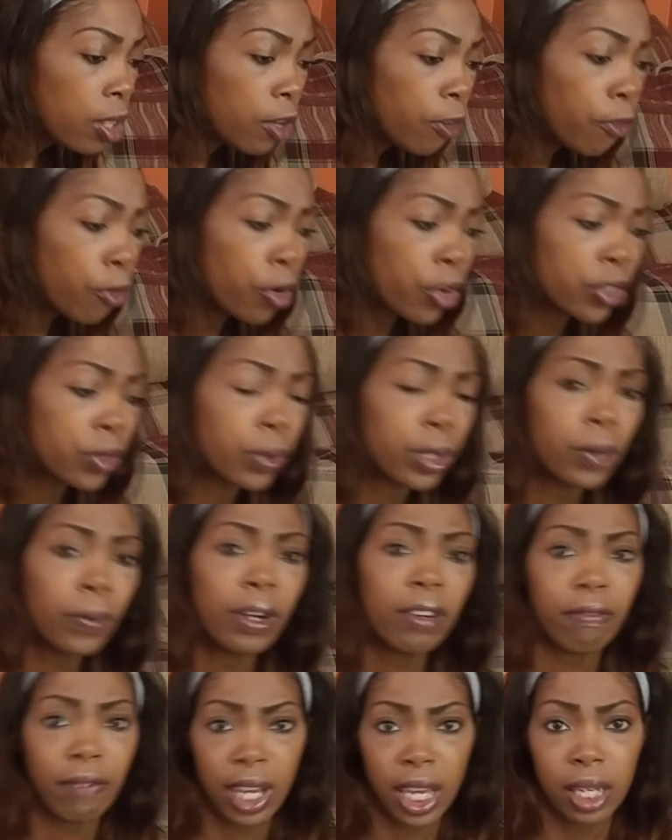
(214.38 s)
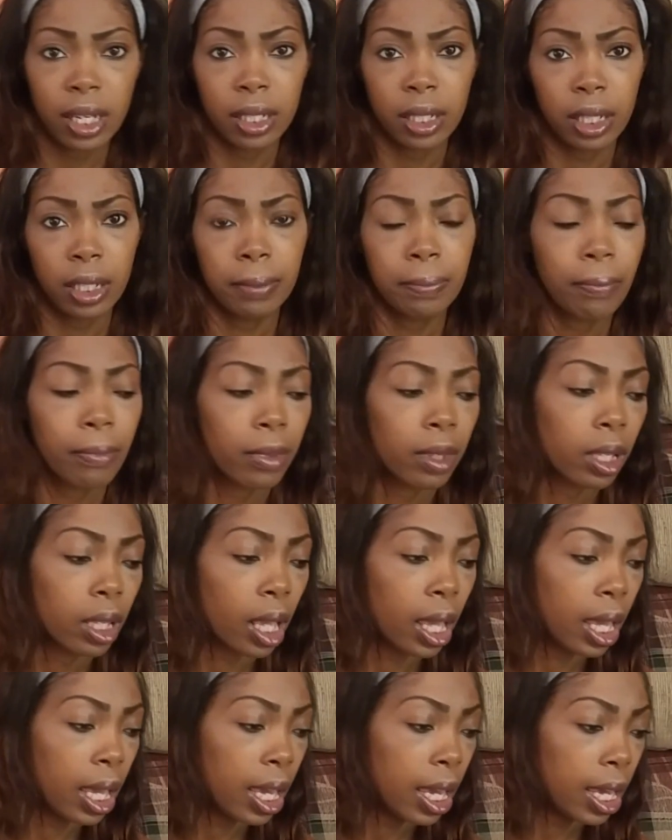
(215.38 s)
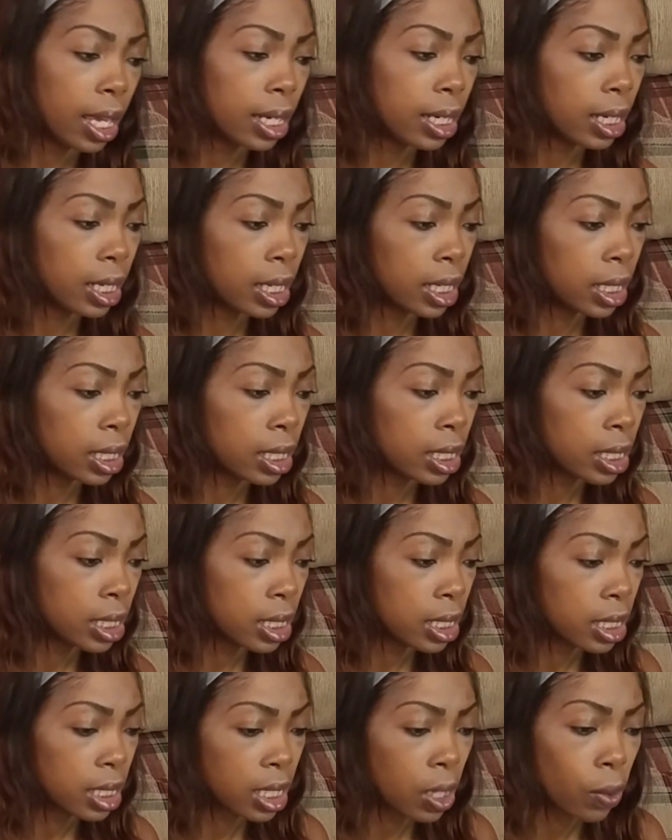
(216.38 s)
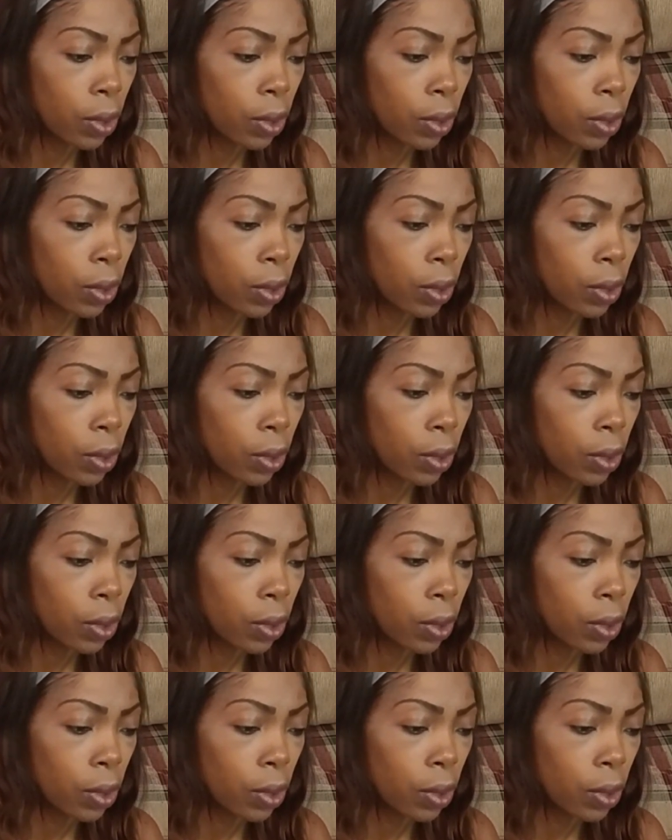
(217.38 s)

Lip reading: 421 Vanity, and it is.